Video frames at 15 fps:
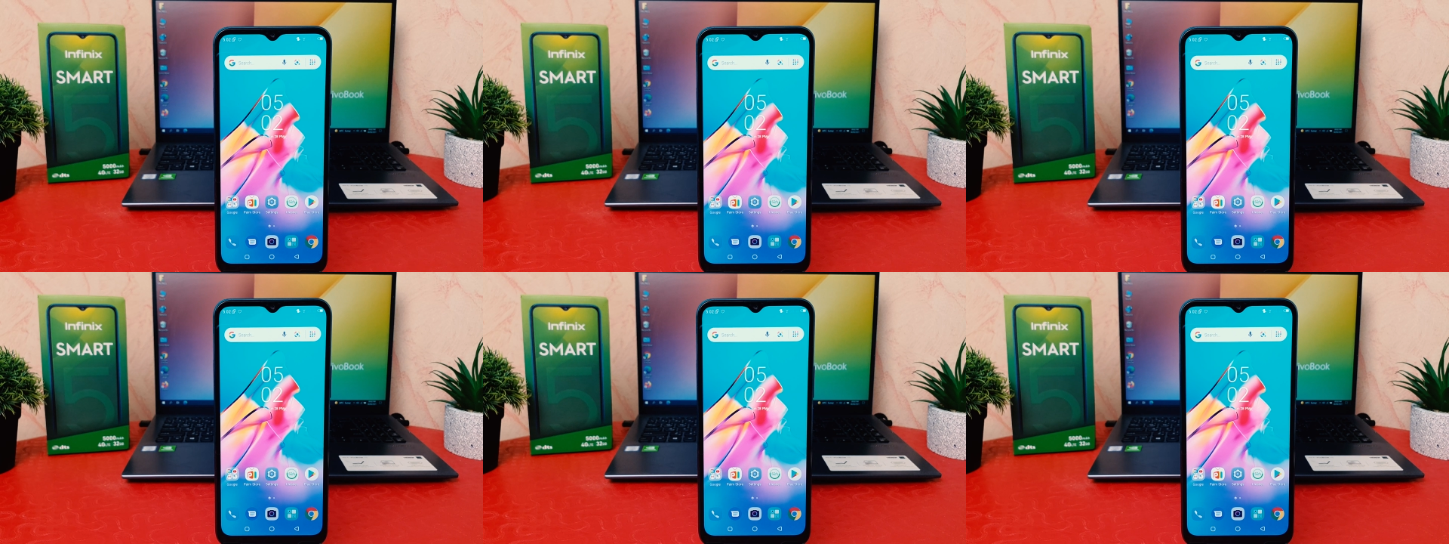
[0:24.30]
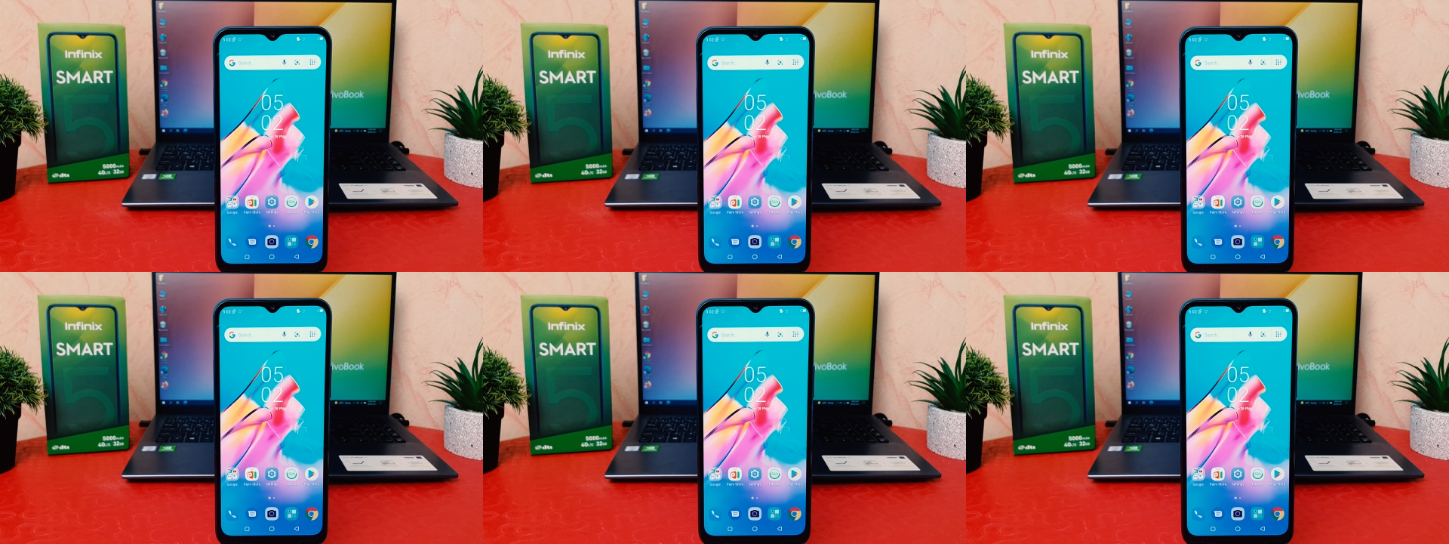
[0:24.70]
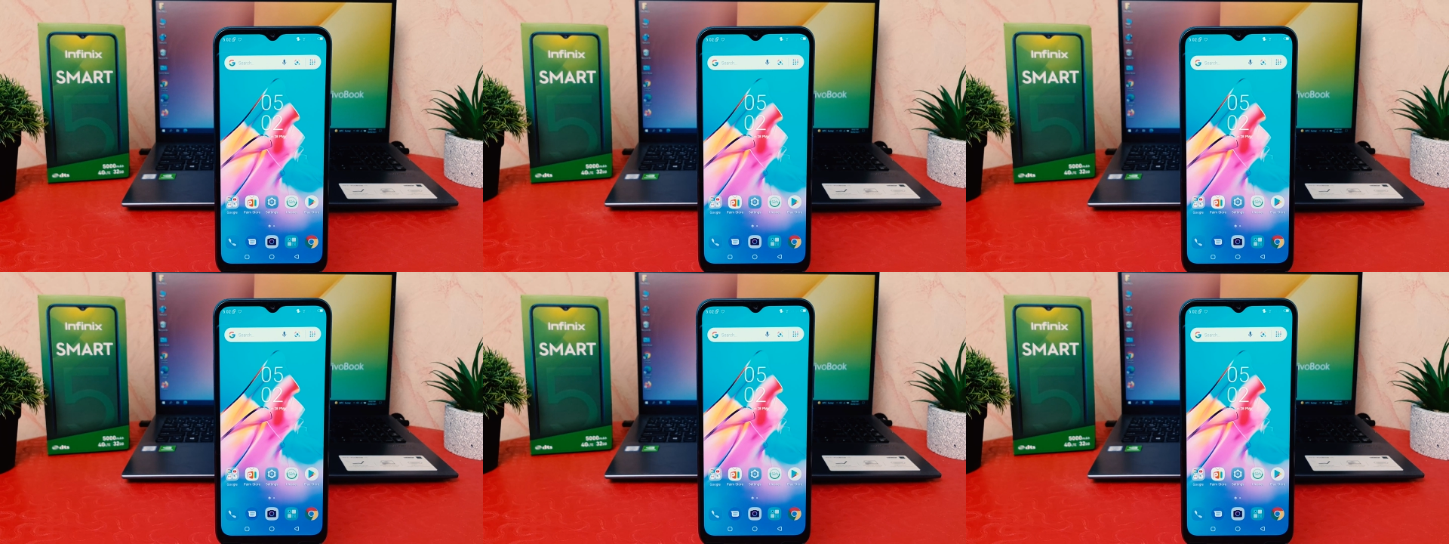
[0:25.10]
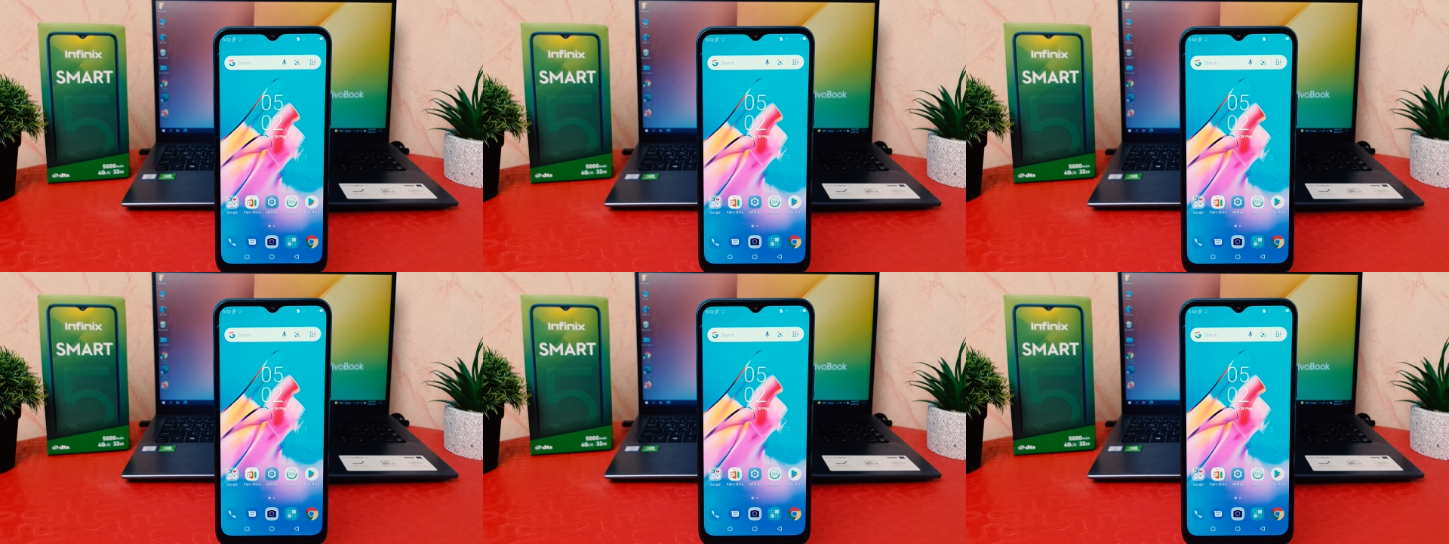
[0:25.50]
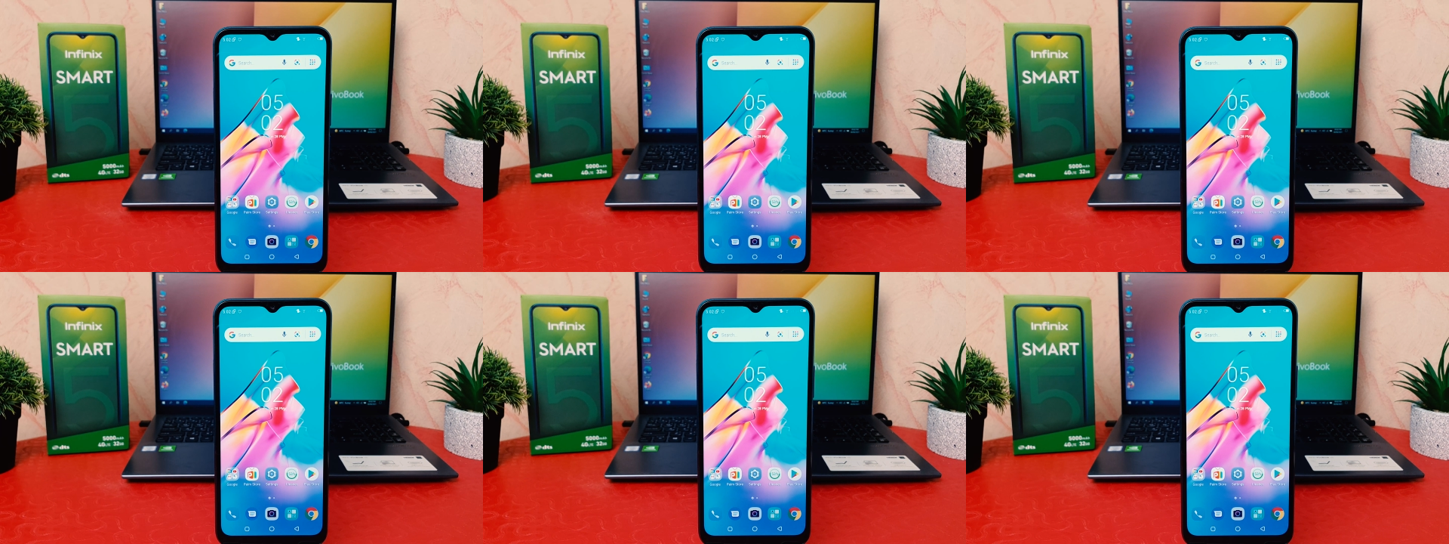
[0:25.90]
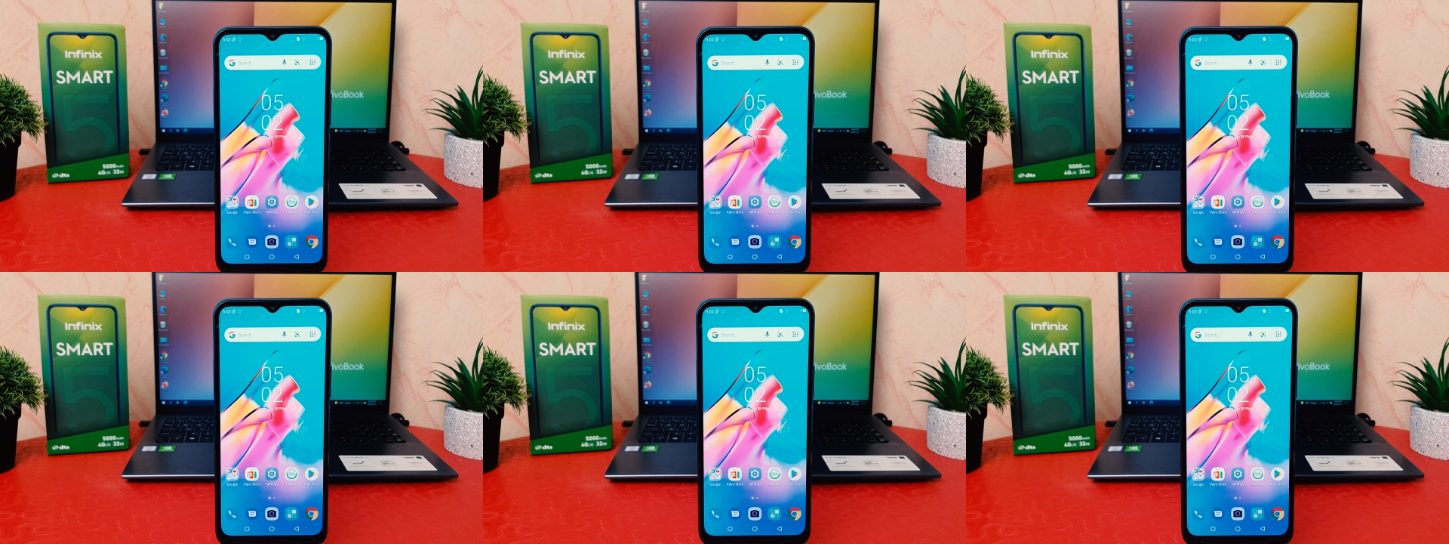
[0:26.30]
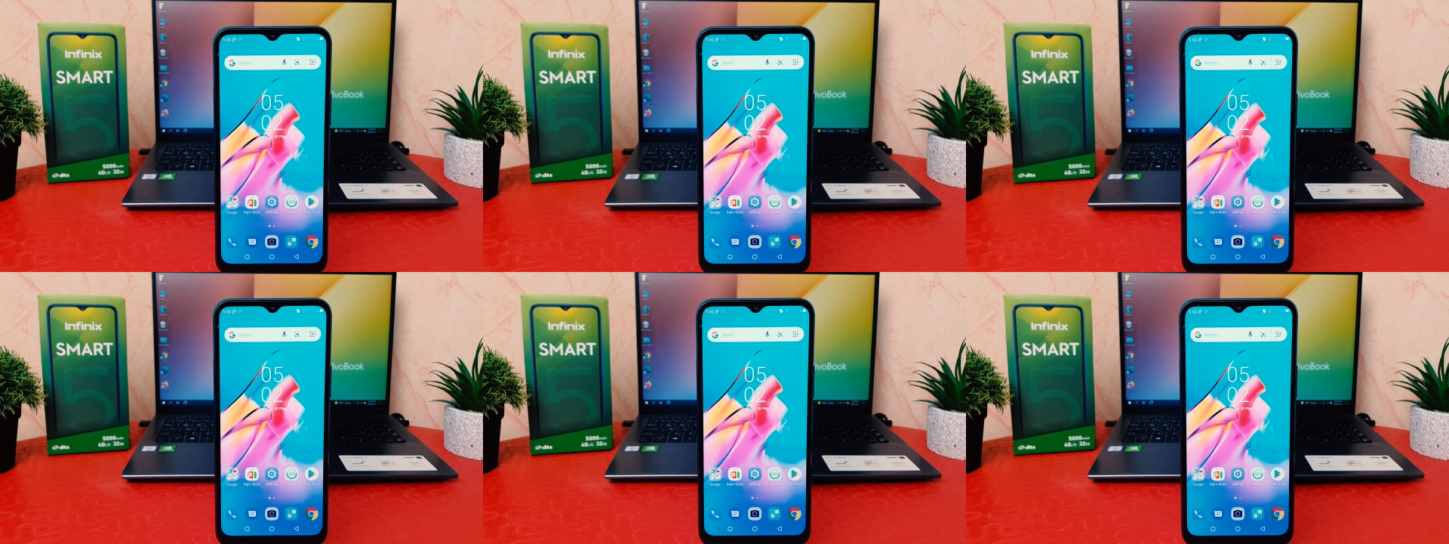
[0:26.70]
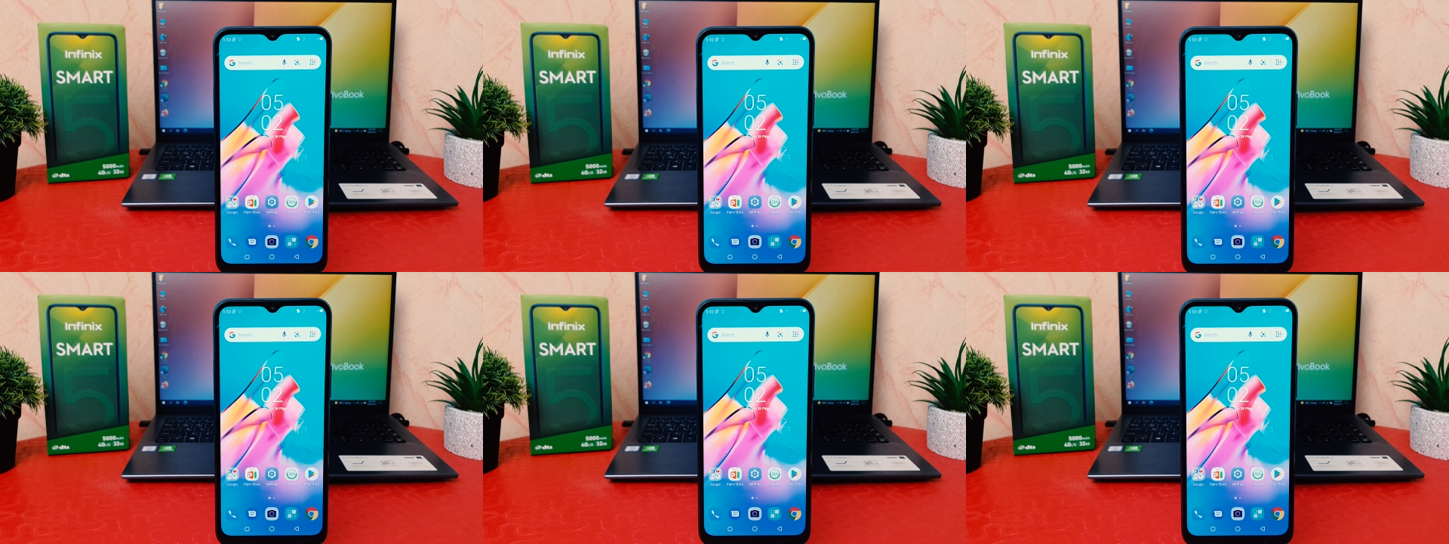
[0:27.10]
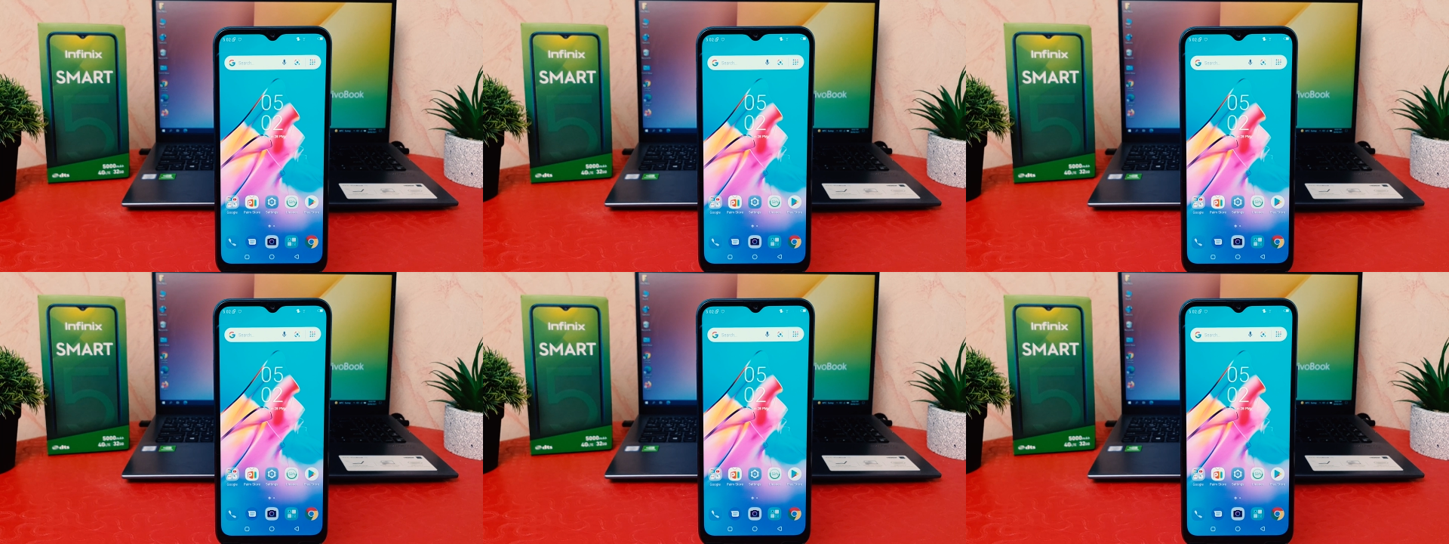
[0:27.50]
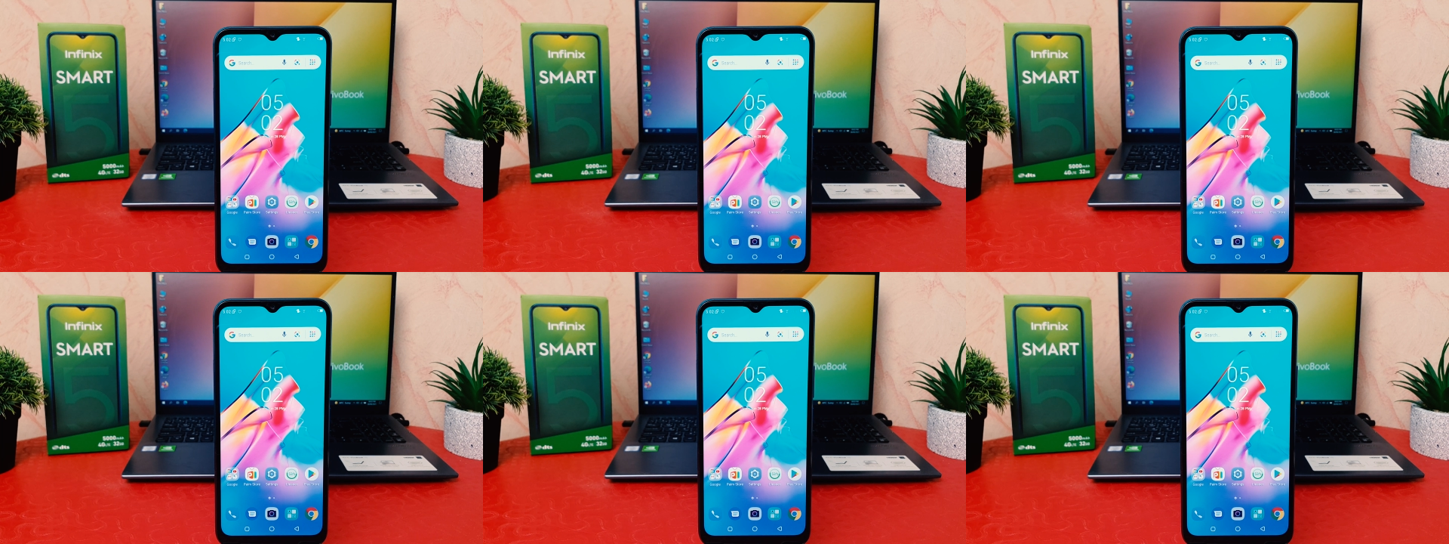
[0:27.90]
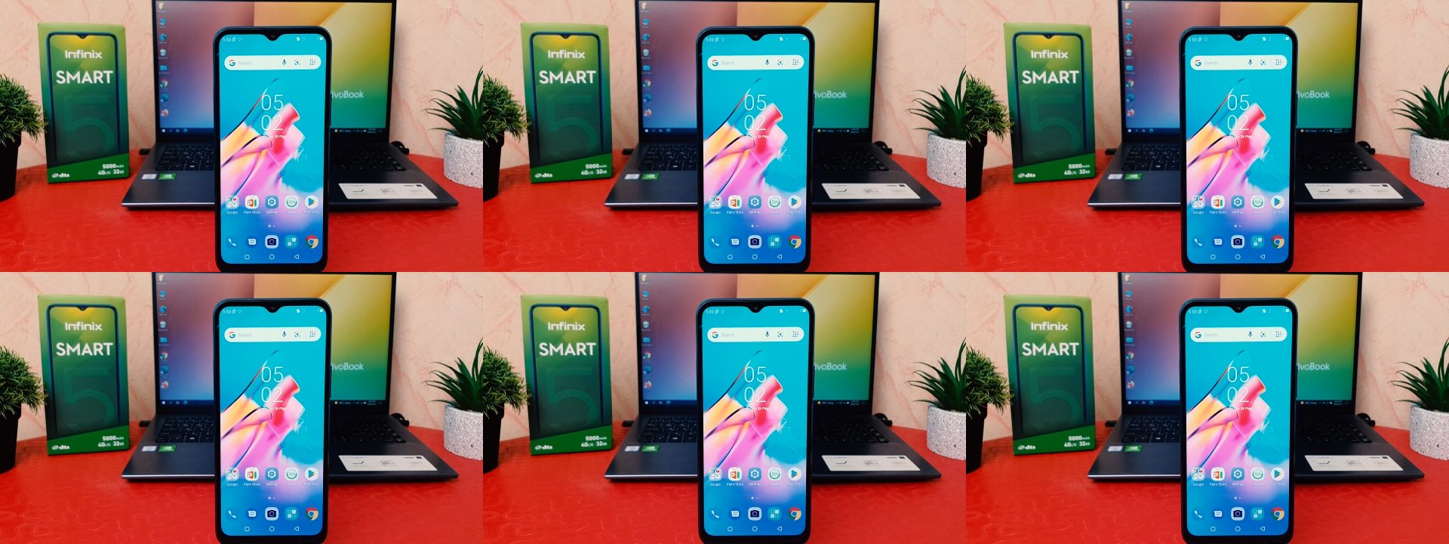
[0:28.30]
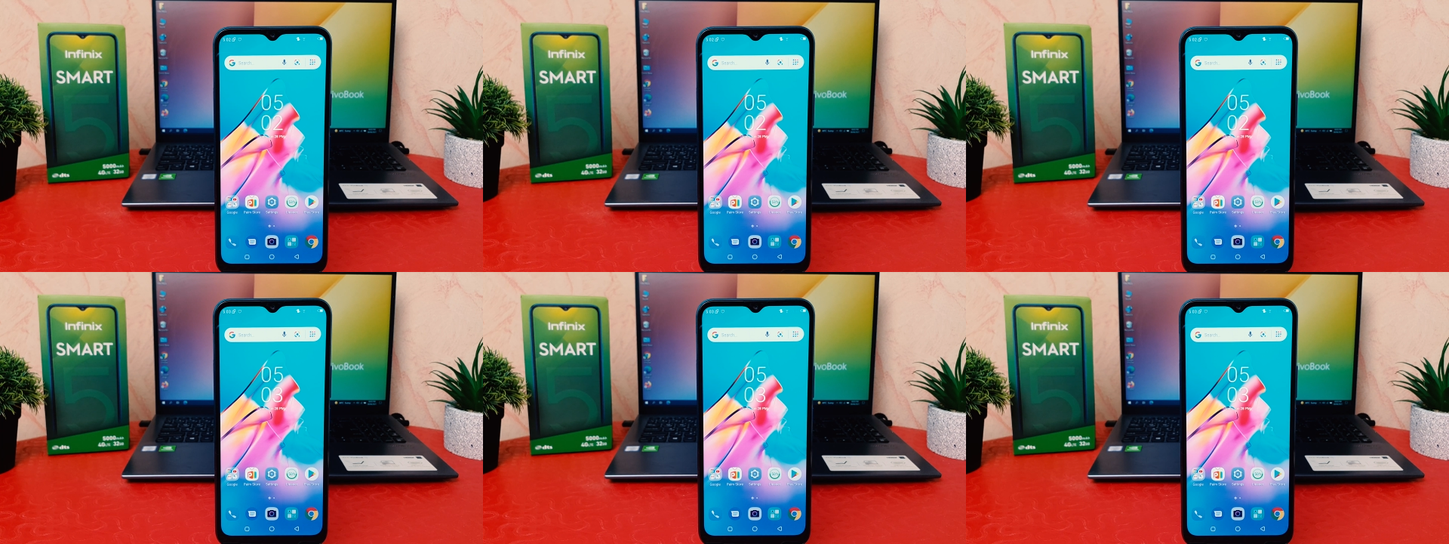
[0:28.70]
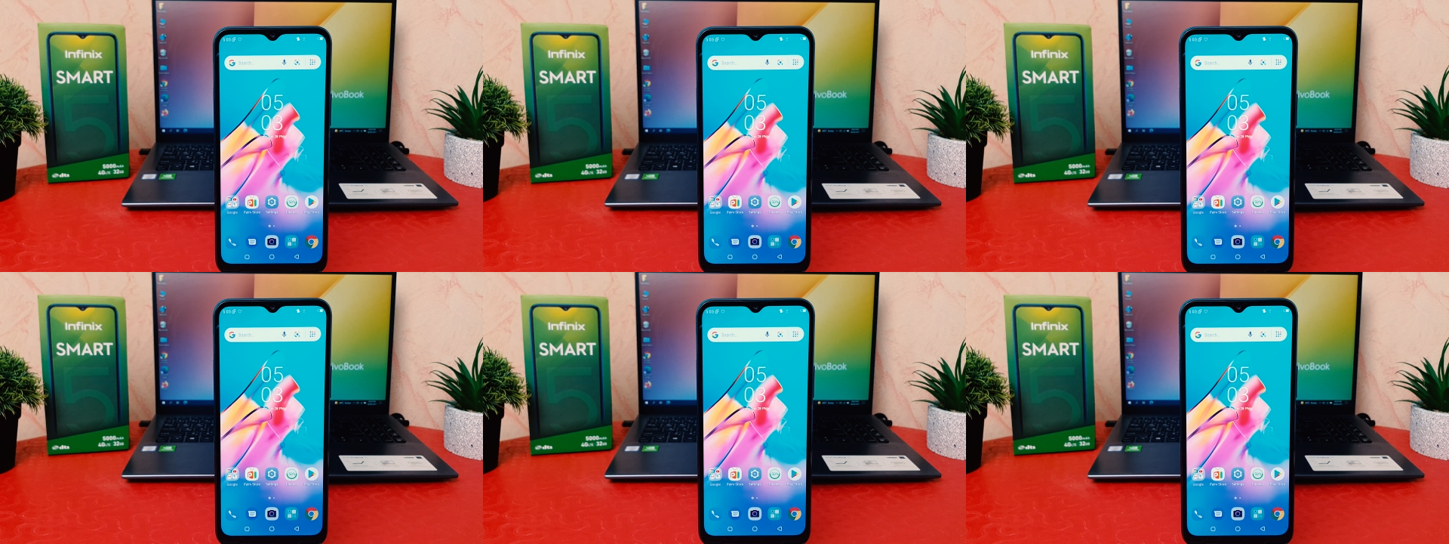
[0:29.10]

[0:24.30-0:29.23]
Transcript: No face is visible, so there are no lips to read.